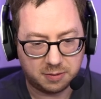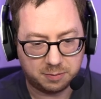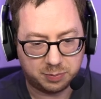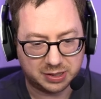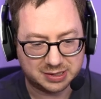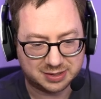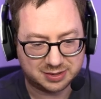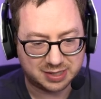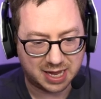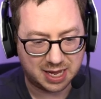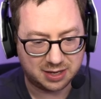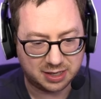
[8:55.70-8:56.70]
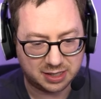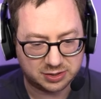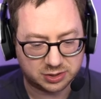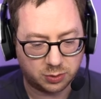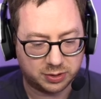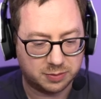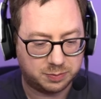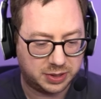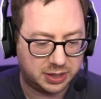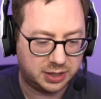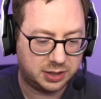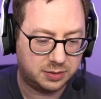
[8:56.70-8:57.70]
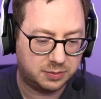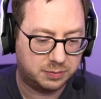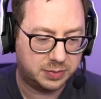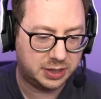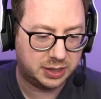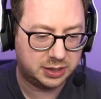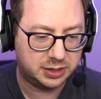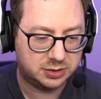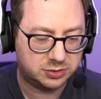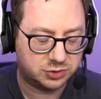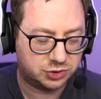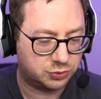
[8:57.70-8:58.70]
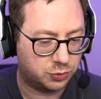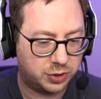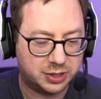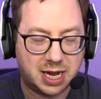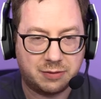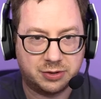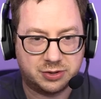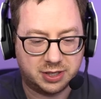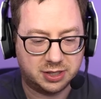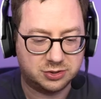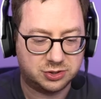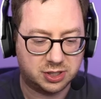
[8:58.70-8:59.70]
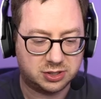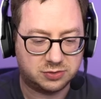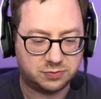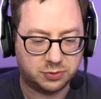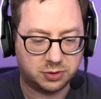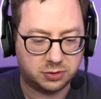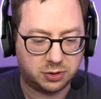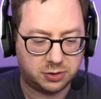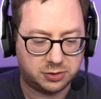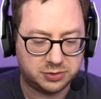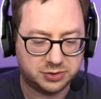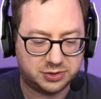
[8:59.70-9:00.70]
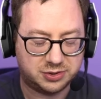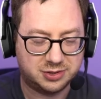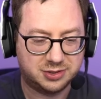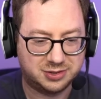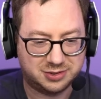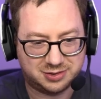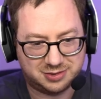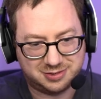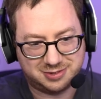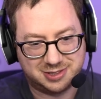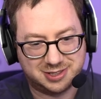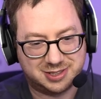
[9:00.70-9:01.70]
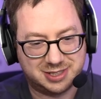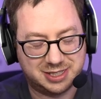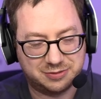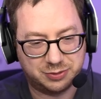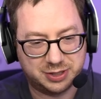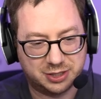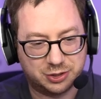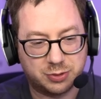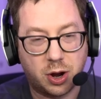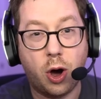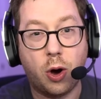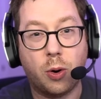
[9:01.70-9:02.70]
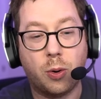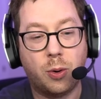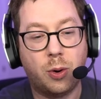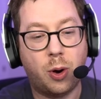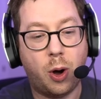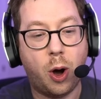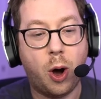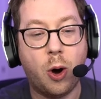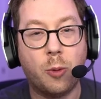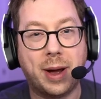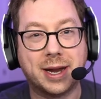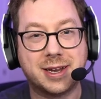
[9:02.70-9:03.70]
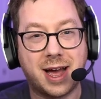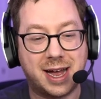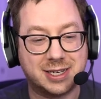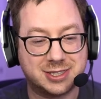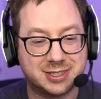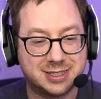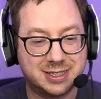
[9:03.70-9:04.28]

but instead it's going to be me destroying everything just for the lulls to see if we get a Oh, oh my gosh.